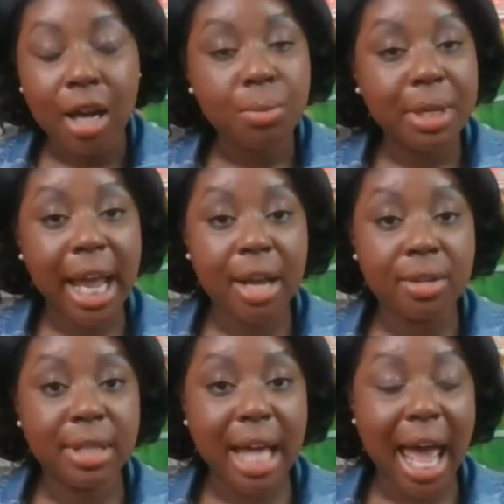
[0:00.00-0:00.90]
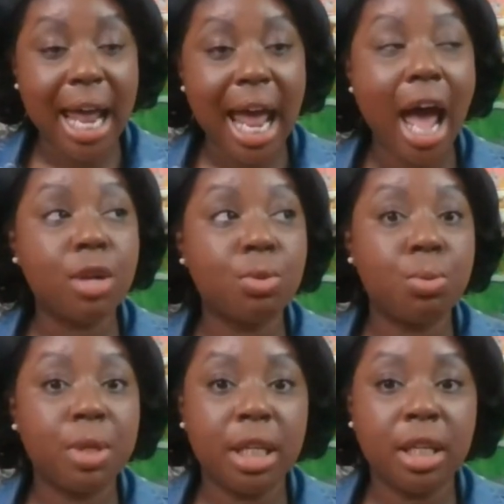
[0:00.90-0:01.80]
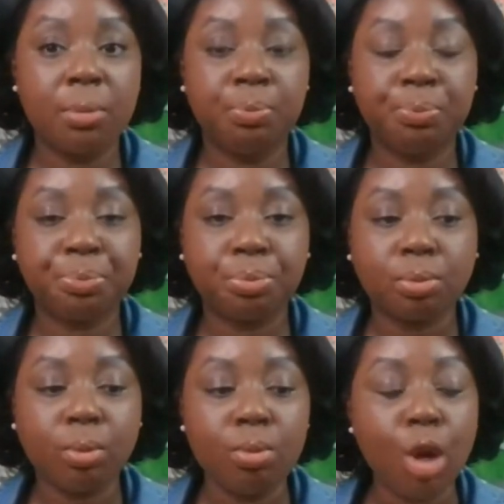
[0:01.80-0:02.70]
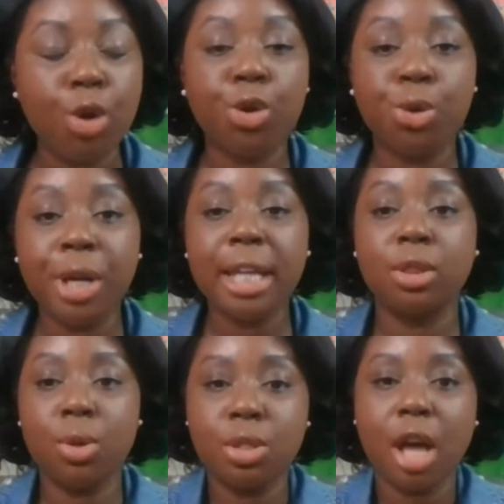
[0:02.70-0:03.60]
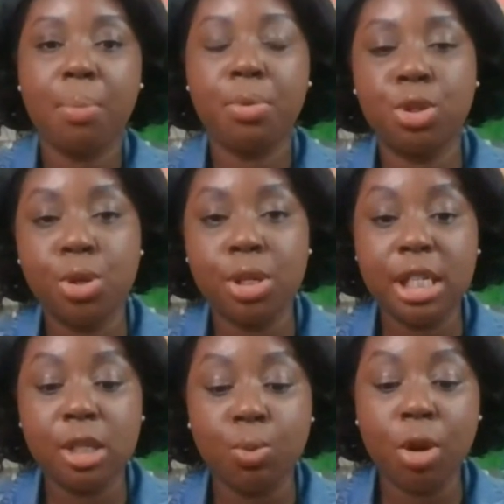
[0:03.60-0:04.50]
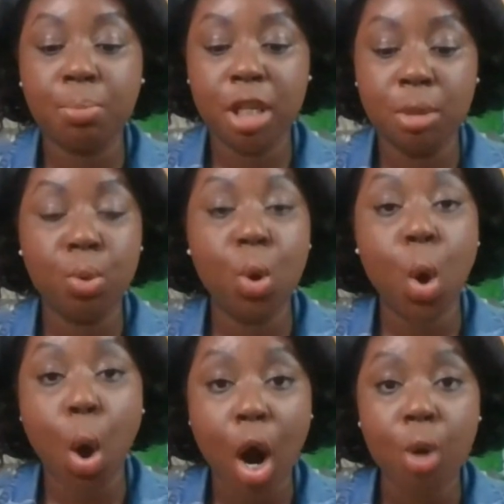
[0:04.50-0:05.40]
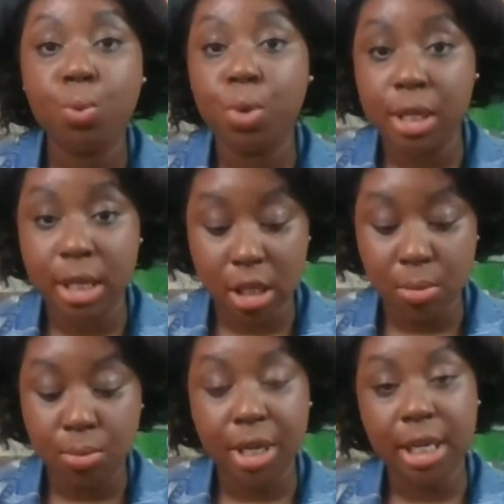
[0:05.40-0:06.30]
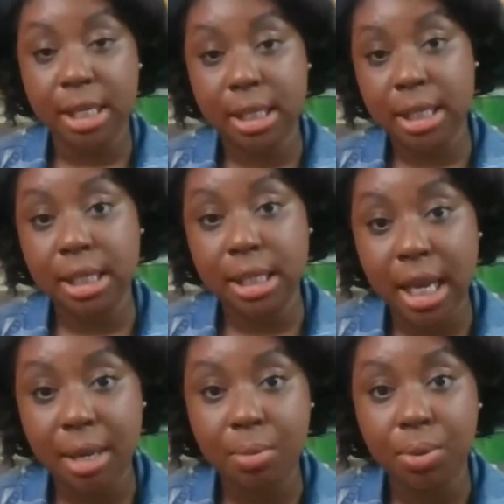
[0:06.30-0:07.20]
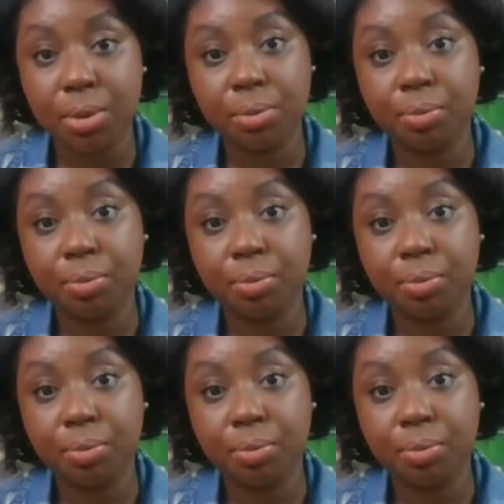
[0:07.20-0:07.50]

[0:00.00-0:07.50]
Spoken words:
do we handle that? How do we create those opportunities where people are willing to bring us to the table?